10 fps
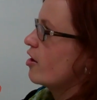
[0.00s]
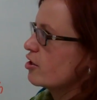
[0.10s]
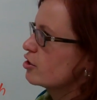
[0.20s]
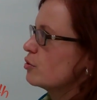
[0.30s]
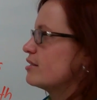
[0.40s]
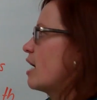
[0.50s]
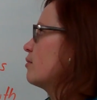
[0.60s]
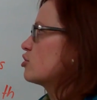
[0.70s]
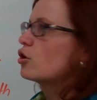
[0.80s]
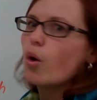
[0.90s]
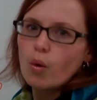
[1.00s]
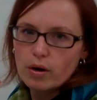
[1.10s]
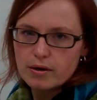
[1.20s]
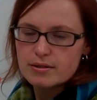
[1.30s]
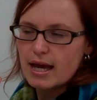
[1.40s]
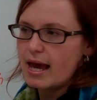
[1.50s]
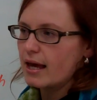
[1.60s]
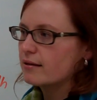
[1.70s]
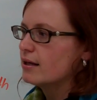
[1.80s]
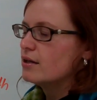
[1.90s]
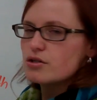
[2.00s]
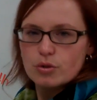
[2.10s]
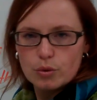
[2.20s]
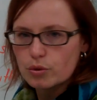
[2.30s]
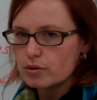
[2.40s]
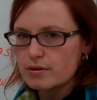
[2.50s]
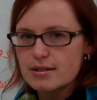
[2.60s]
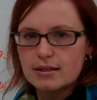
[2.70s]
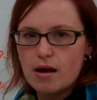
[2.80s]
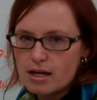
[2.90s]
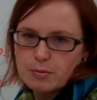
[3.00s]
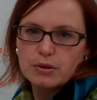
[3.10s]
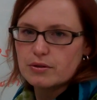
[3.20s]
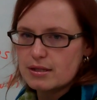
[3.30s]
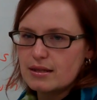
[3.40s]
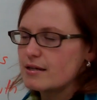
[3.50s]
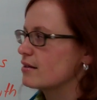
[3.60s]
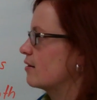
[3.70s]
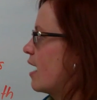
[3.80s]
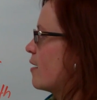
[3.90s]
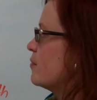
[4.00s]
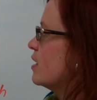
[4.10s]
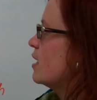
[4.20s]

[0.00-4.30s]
they started to establish corps and schools and hospitals and things like that.